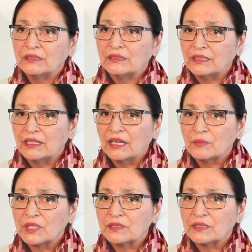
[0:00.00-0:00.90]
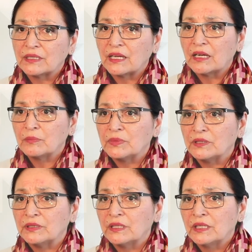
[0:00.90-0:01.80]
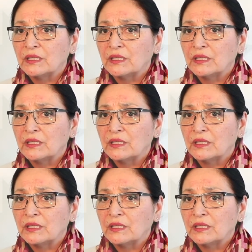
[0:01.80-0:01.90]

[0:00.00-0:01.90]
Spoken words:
dynamics that happened,